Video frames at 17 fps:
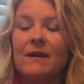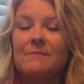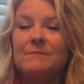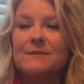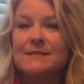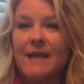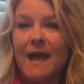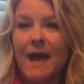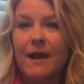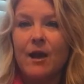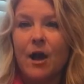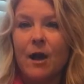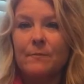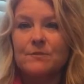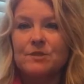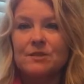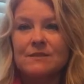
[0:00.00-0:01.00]
snack
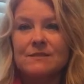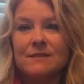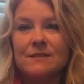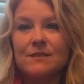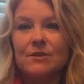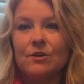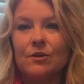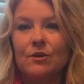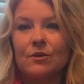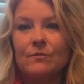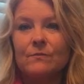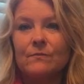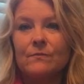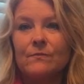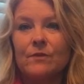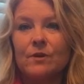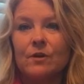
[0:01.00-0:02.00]
options in your
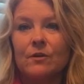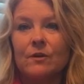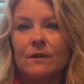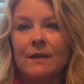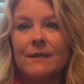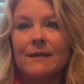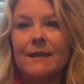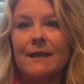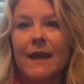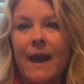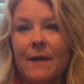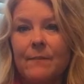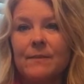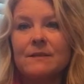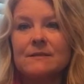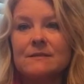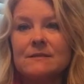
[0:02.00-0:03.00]
eating
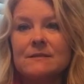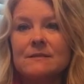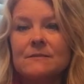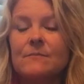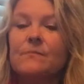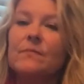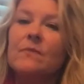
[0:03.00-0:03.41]
habits.